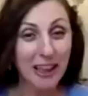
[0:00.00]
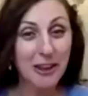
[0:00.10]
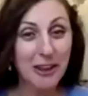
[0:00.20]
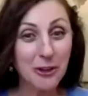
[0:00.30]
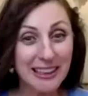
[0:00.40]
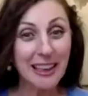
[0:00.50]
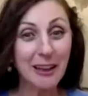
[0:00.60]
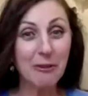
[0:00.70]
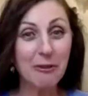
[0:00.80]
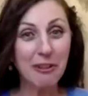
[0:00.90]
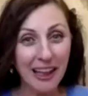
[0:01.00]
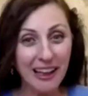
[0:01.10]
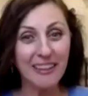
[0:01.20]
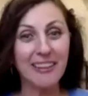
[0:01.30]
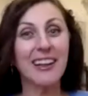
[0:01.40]
it, you still
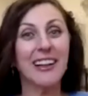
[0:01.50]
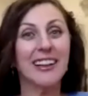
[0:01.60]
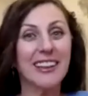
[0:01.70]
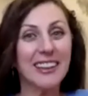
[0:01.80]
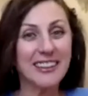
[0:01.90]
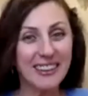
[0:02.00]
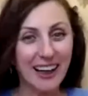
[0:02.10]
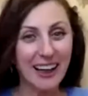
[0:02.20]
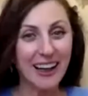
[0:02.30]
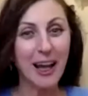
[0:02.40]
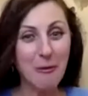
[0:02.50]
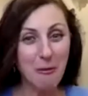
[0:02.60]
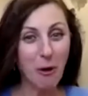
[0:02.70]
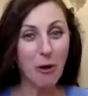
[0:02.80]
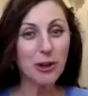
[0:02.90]
feel that uh,
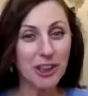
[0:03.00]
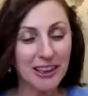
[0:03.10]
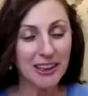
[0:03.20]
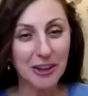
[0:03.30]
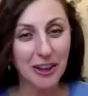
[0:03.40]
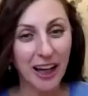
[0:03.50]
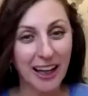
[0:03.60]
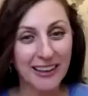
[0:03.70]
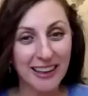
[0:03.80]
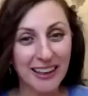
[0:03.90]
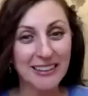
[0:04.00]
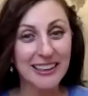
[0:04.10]
emotion that you had, that